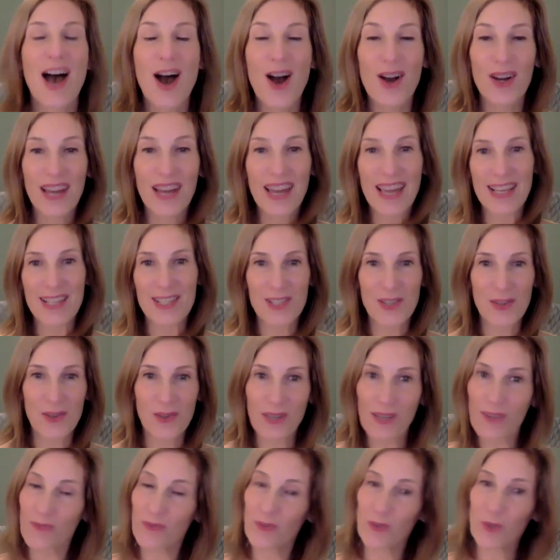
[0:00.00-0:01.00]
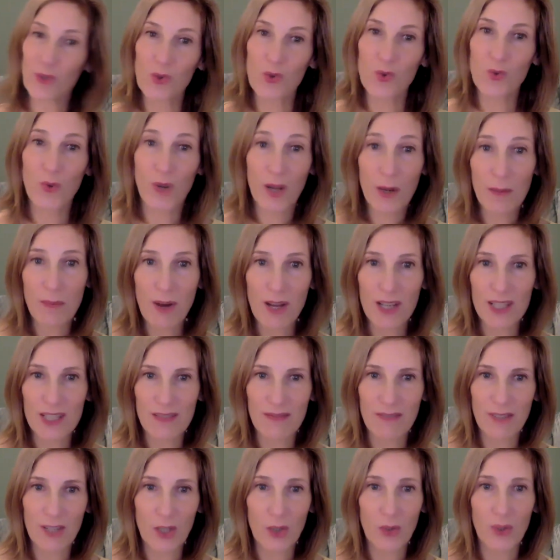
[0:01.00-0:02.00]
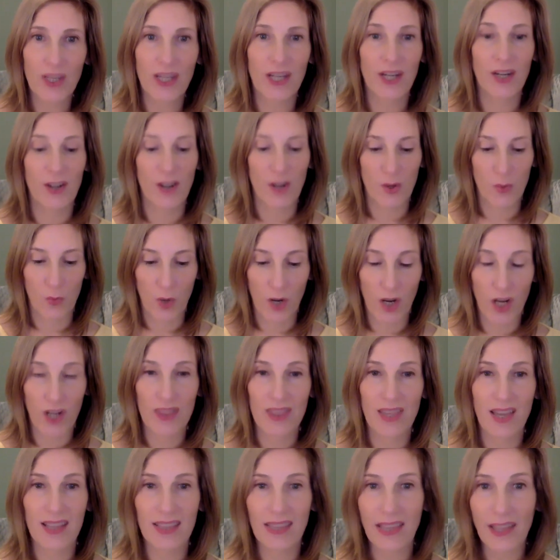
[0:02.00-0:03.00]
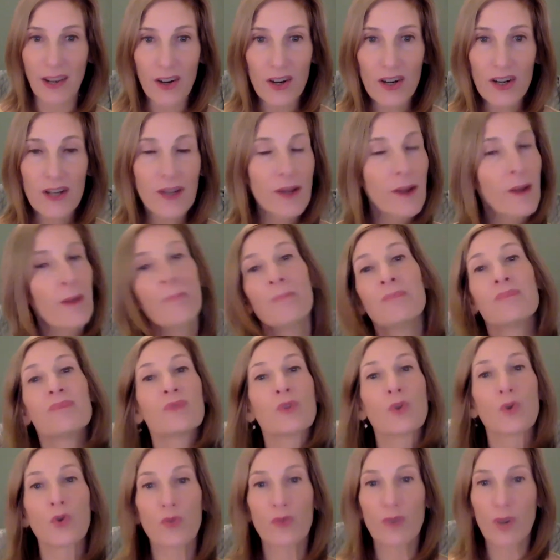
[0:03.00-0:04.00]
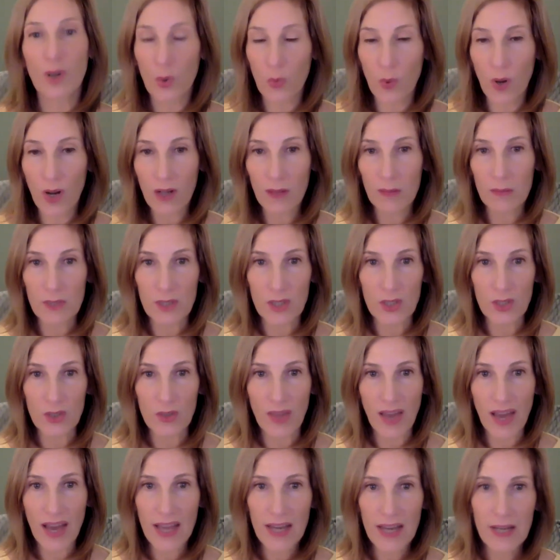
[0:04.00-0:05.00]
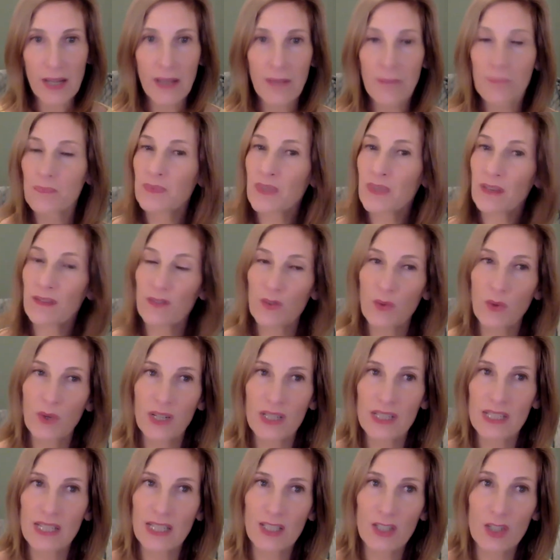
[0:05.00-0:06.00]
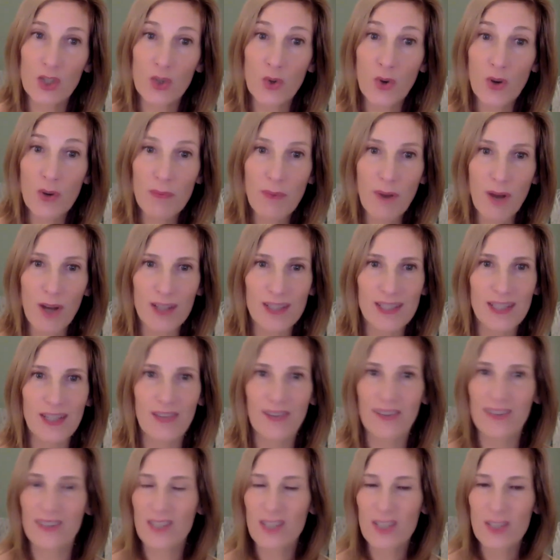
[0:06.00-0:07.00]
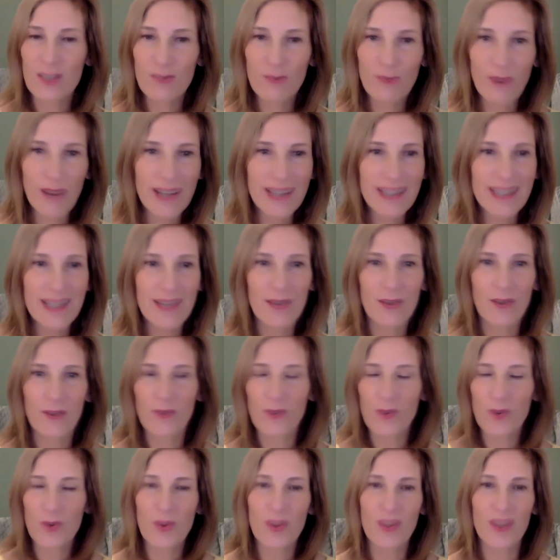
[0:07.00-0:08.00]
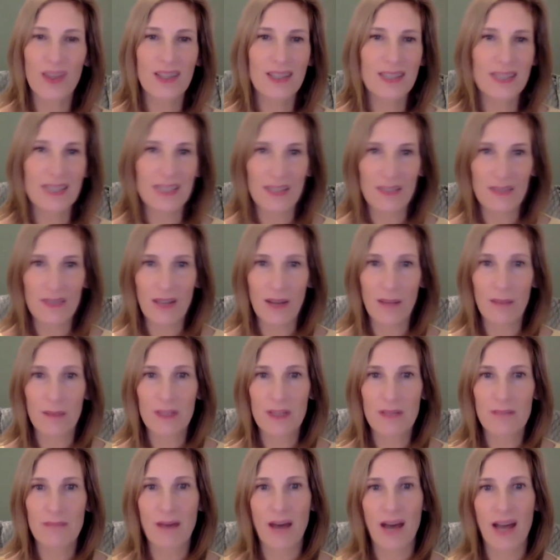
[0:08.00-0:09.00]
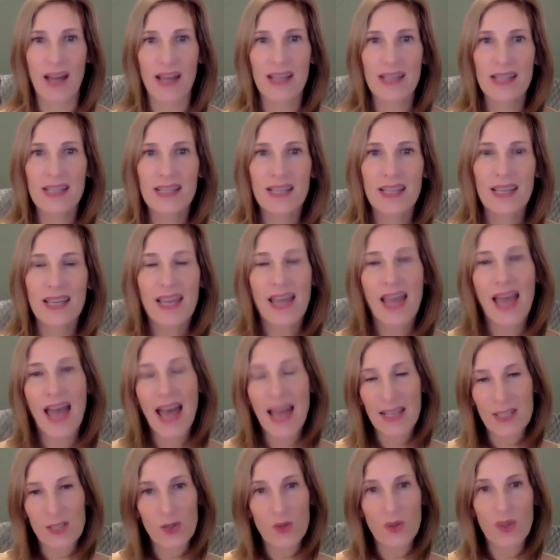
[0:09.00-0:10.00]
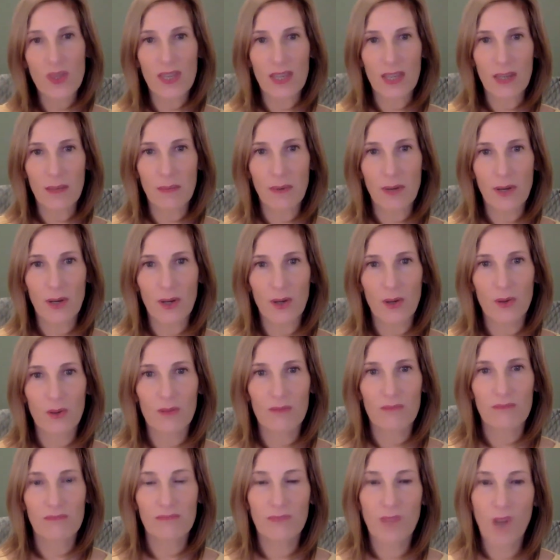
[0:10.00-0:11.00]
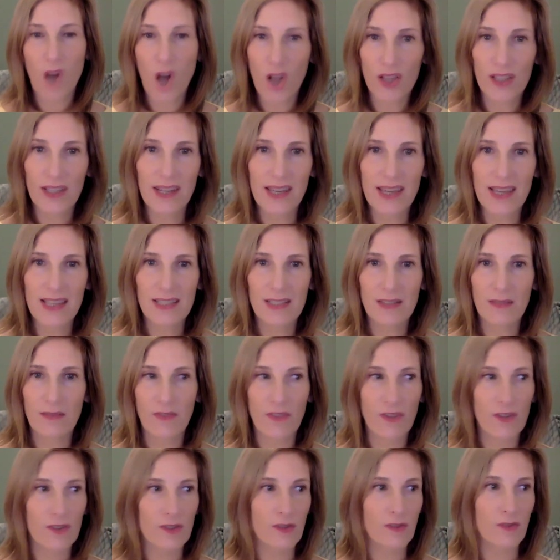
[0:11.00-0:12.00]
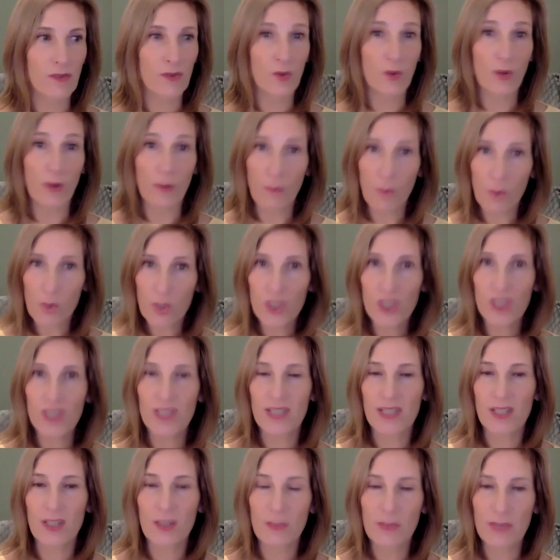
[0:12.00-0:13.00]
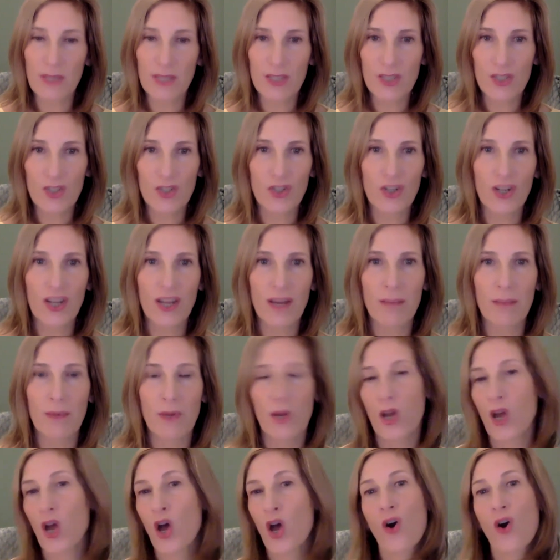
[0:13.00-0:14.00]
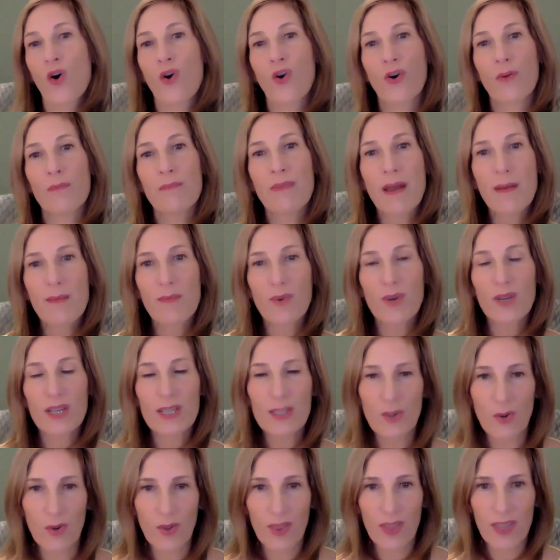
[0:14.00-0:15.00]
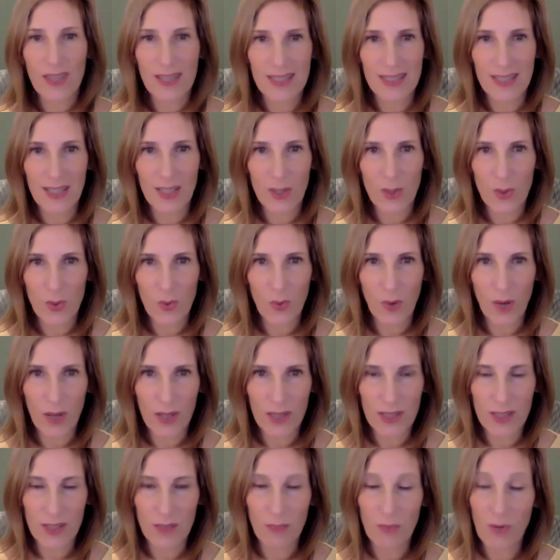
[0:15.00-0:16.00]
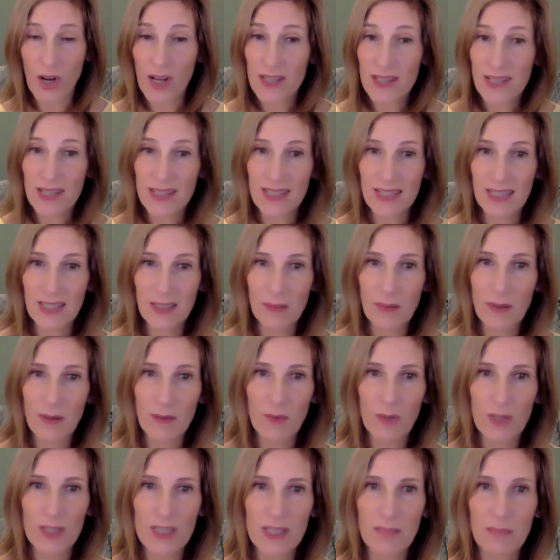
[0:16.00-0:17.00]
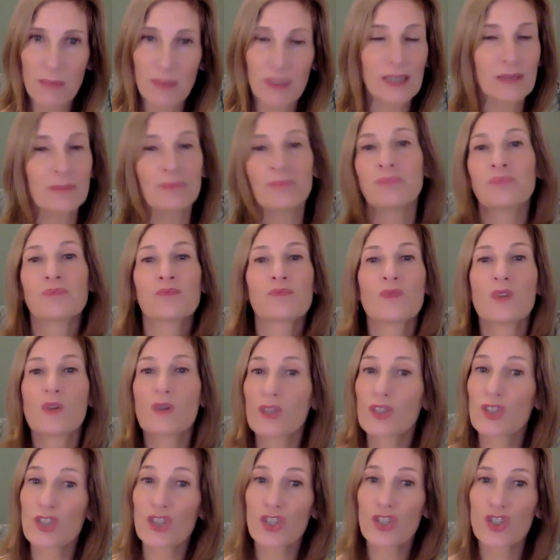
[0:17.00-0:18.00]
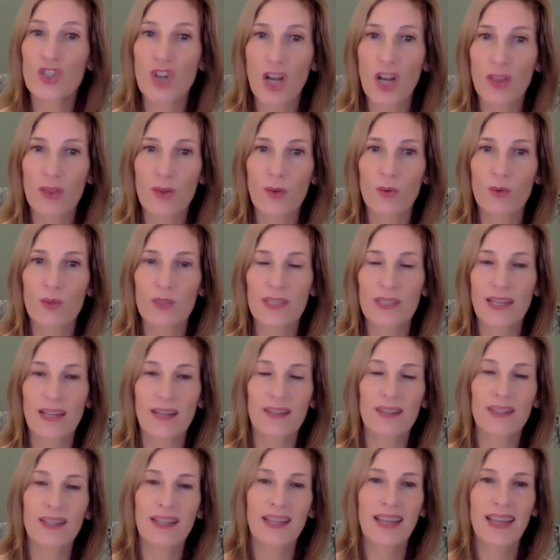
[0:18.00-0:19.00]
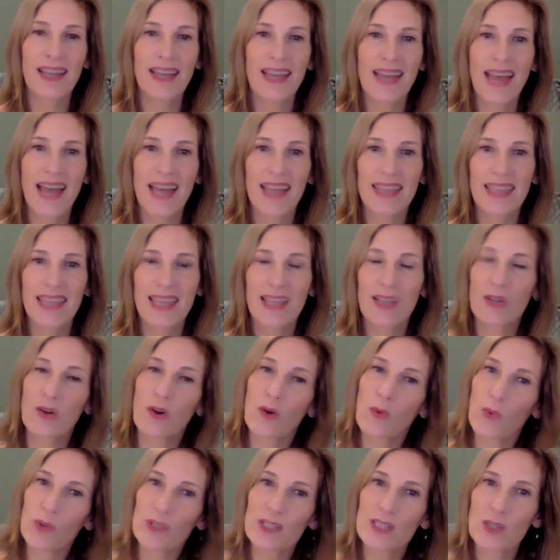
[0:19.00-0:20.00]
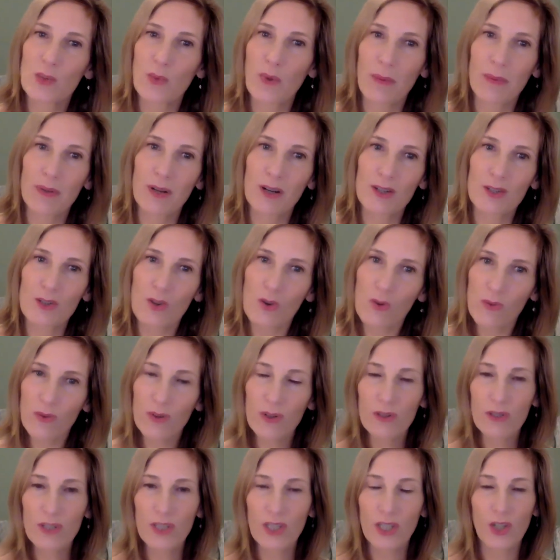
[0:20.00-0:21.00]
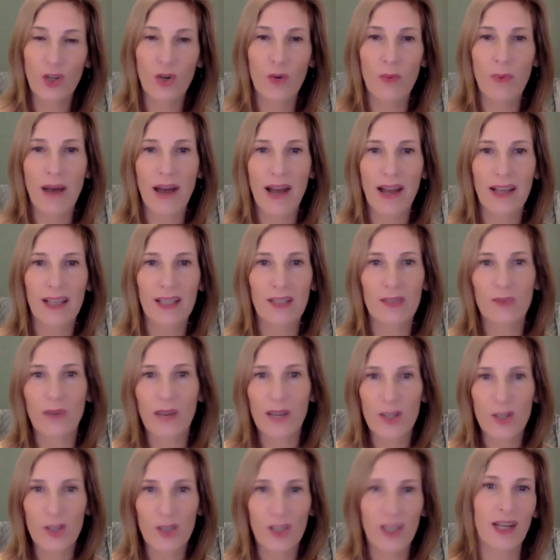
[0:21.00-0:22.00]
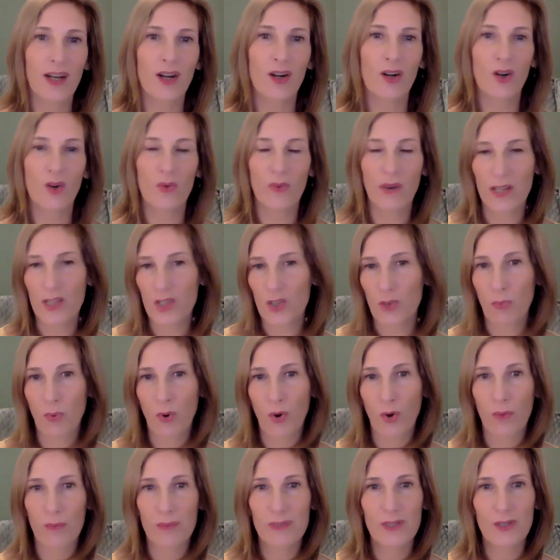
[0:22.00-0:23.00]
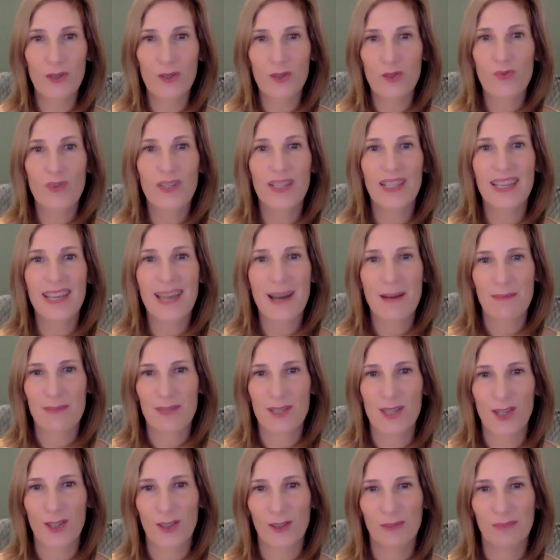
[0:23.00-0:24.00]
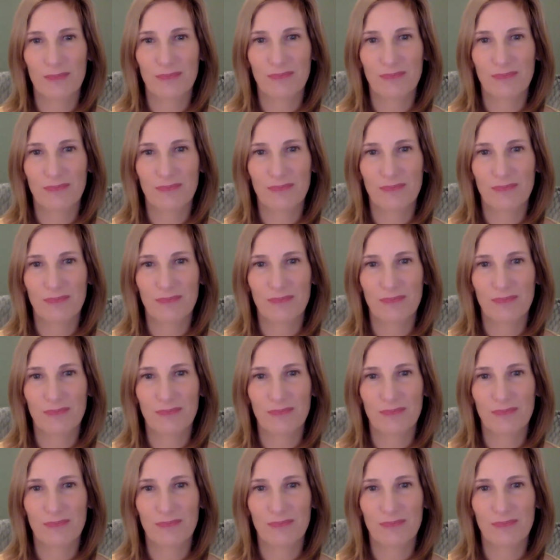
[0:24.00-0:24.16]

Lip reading: Okay, so if you want to pause the video here and work on that letter, you're very welcome to do that. If you want to take a short pause here and just write down a few things that have come to mind as you think about the holidays, if there's a few emotions that are being stirred up, or memories, or things that you want to process a little bit more deeply, you could just jot those down. And then once the webinar's over, you could go back and write your letter or write your poem. So it's really up to you.